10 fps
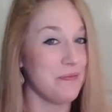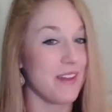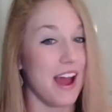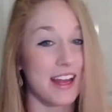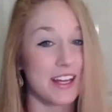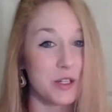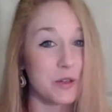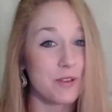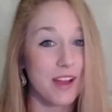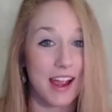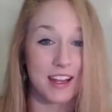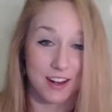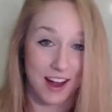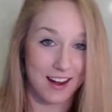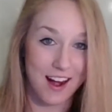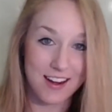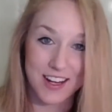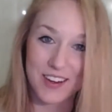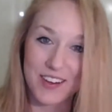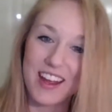I do like Grant
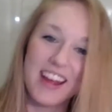Cardone.